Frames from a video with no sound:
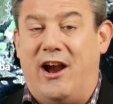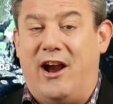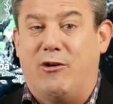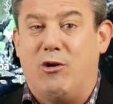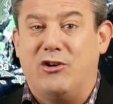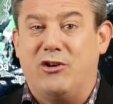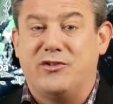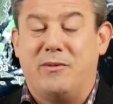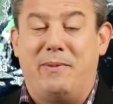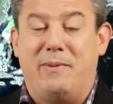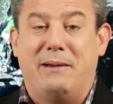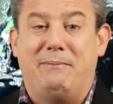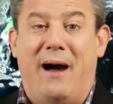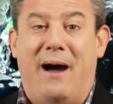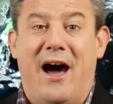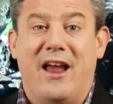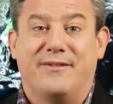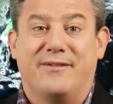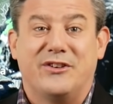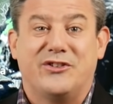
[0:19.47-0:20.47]
across a big
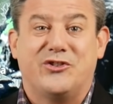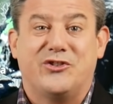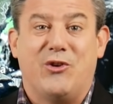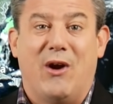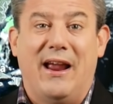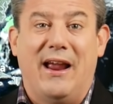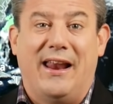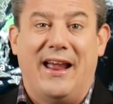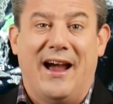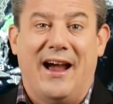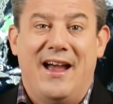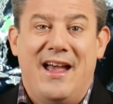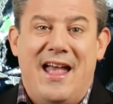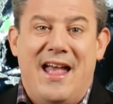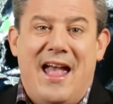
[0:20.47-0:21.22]
part of Australia.